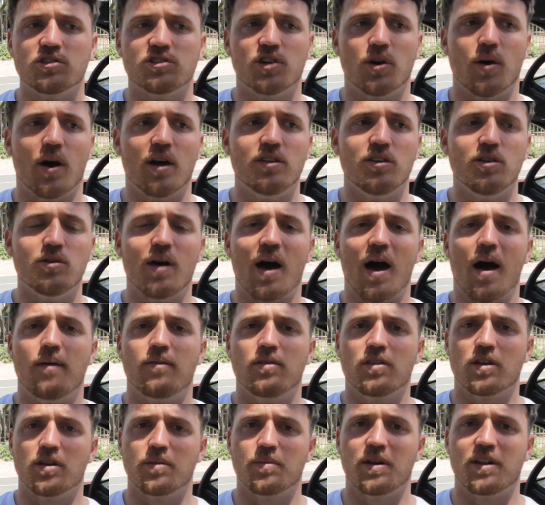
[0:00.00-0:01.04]
so I do have
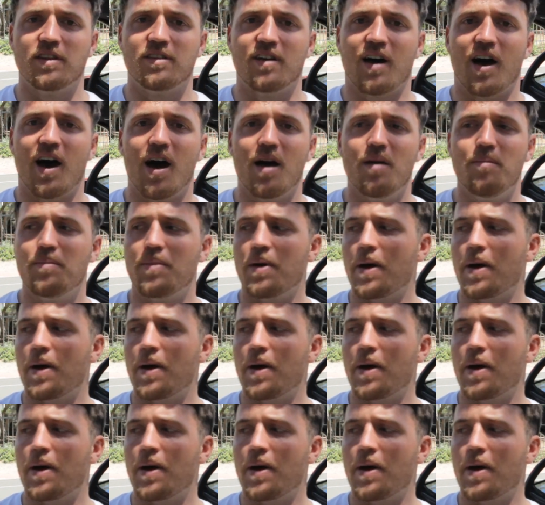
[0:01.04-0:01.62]
a little bit of time.